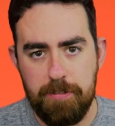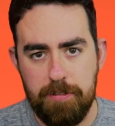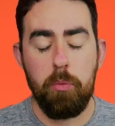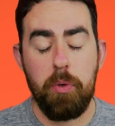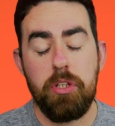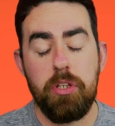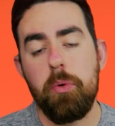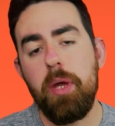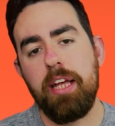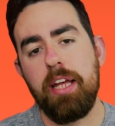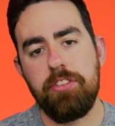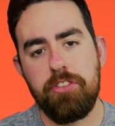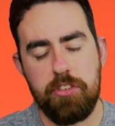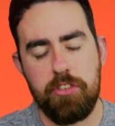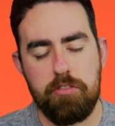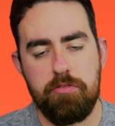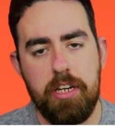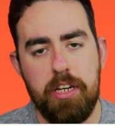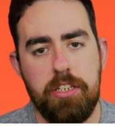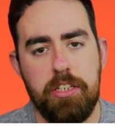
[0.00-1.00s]
When you enter
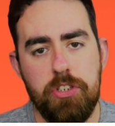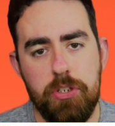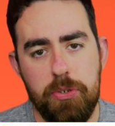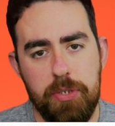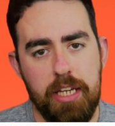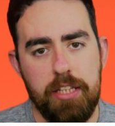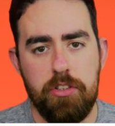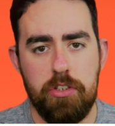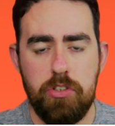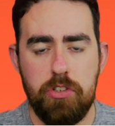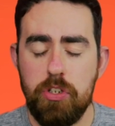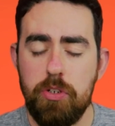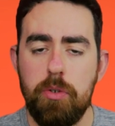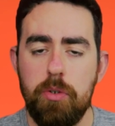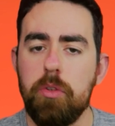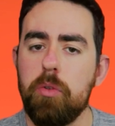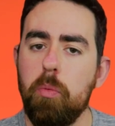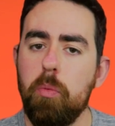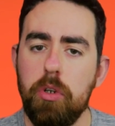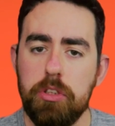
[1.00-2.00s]
the rage, you get to
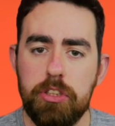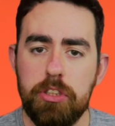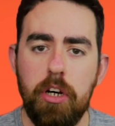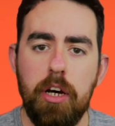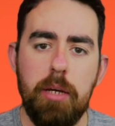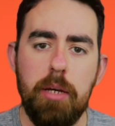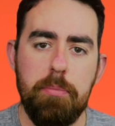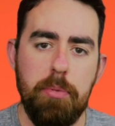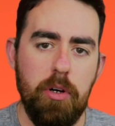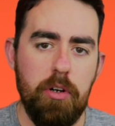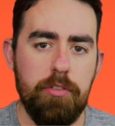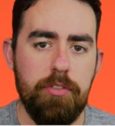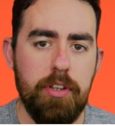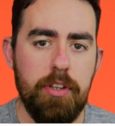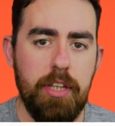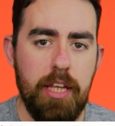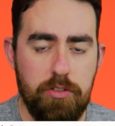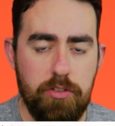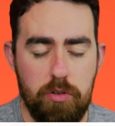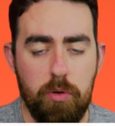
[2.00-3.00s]
choose what type of
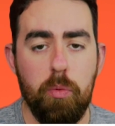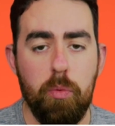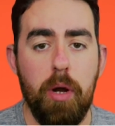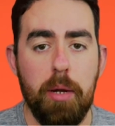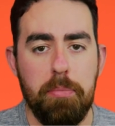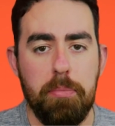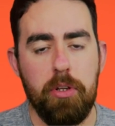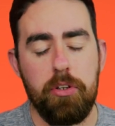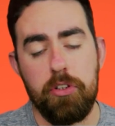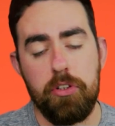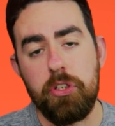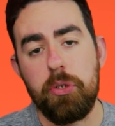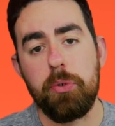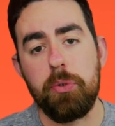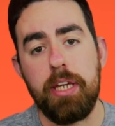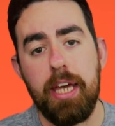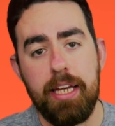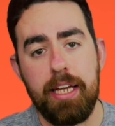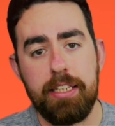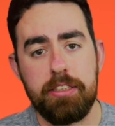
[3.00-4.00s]
natural weapon you
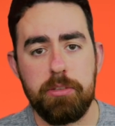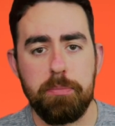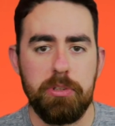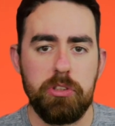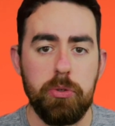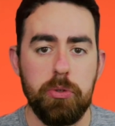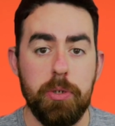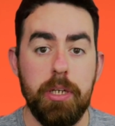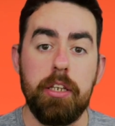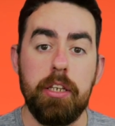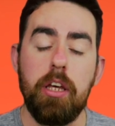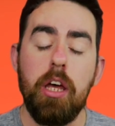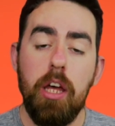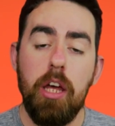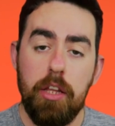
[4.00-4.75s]
get between